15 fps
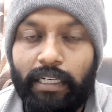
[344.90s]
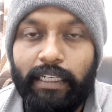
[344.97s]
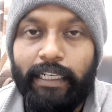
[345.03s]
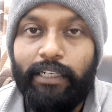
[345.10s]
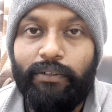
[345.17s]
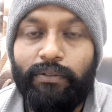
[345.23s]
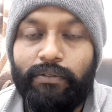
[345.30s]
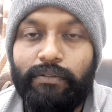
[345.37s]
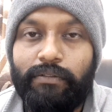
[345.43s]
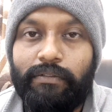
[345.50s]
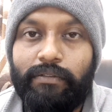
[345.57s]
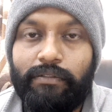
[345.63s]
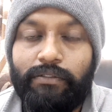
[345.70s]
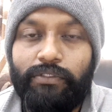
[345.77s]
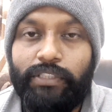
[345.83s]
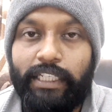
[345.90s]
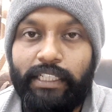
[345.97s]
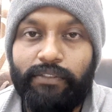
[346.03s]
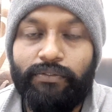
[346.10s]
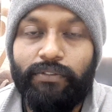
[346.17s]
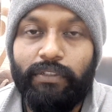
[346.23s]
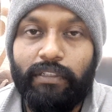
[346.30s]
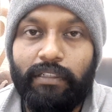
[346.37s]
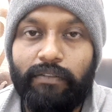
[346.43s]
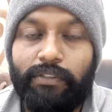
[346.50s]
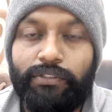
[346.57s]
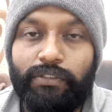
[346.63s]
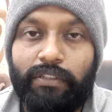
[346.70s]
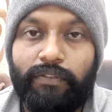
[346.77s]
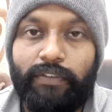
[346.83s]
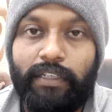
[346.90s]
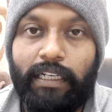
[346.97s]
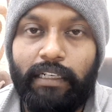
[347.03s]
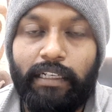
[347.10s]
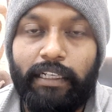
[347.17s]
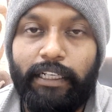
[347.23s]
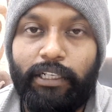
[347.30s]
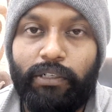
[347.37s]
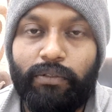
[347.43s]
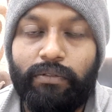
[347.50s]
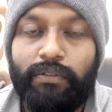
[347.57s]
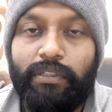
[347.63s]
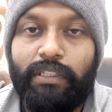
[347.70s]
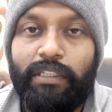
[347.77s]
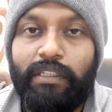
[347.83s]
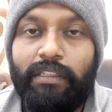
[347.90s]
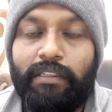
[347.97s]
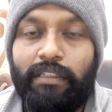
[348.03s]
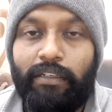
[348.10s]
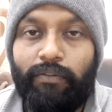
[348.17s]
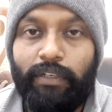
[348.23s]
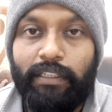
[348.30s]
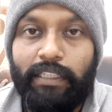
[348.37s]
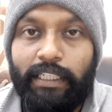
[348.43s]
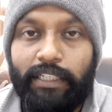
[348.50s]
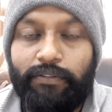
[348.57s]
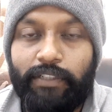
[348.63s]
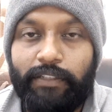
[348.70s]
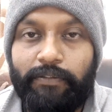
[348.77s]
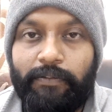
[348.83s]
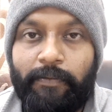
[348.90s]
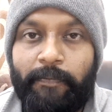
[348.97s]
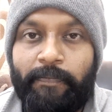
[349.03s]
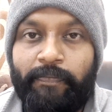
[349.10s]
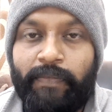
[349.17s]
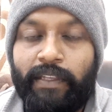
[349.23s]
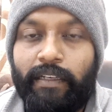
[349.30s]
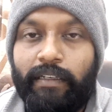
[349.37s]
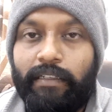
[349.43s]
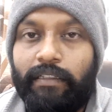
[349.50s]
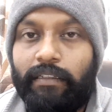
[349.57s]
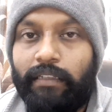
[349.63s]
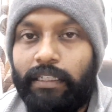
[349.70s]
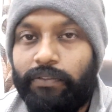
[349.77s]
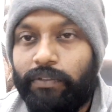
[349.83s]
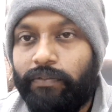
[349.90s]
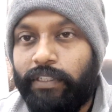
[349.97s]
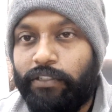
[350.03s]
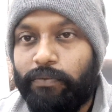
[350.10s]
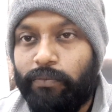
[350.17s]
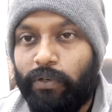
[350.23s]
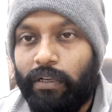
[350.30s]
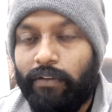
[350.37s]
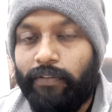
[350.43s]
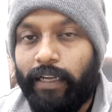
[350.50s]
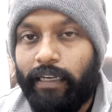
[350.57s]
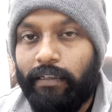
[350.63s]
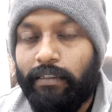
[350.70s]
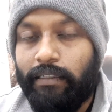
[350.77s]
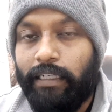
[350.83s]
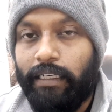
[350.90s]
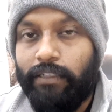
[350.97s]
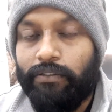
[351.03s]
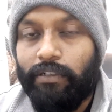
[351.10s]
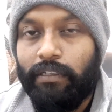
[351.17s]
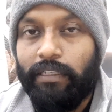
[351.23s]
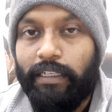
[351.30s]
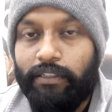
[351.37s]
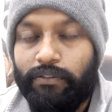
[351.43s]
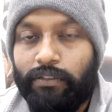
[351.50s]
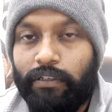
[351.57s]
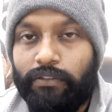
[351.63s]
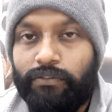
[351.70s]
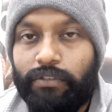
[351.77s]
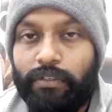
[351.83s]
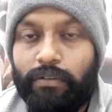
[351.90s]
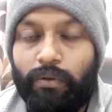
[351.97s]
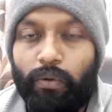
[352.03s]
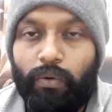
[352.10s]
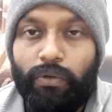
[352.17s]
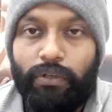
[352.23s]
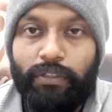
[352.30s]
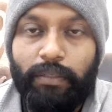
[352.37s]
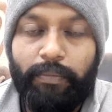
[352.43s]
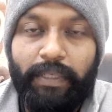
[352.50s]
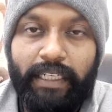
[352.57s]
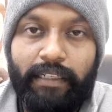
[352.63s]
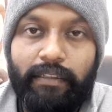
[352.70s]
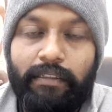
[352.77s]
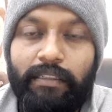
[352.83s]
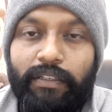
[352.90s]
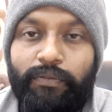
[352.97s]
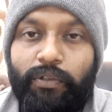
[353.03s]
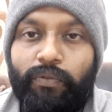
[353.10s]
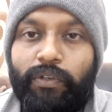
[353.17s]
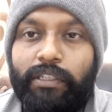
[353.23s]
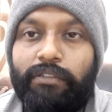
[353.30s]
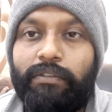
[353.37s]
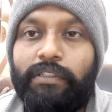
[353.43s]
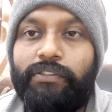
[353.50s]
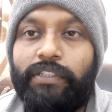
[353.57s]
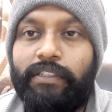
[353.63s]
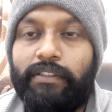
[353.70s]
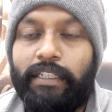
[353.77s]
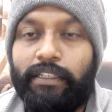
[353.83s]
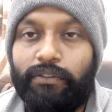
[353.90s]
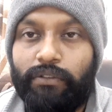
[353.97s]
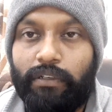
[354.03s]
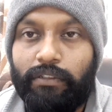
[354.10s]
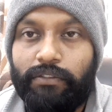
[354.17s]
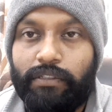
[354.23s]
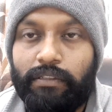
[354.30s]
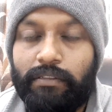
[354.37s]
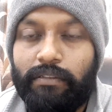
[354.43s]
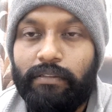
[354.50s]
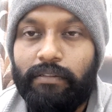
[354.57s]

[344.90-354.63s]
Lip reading: need to change for conversion of a 100 into a 135. There is one very small factor that is called the exhaust note or the beat. If you want, you can change the exhaust